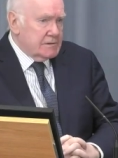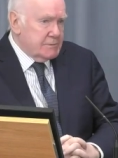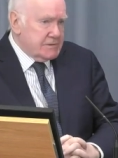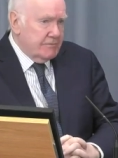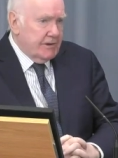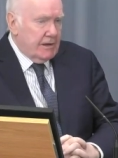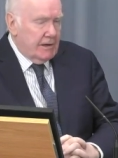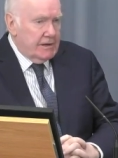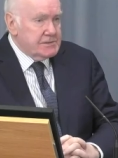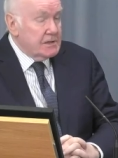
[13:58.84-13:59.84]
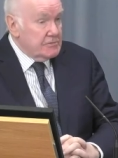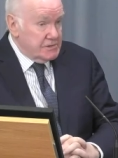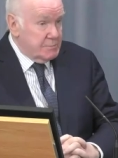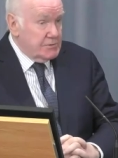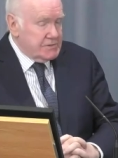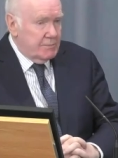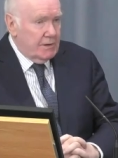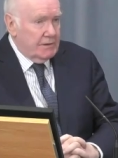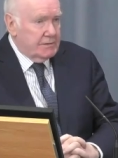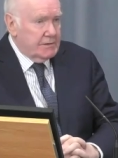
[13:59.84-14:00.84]
specific areas and
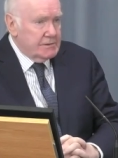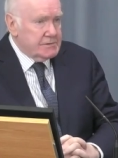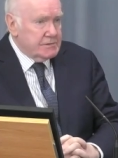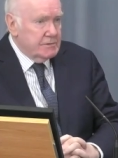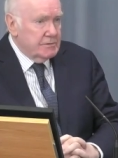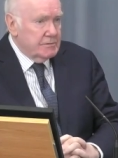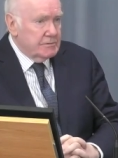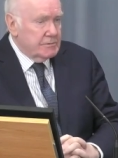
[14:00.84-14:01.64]
responsibilities to,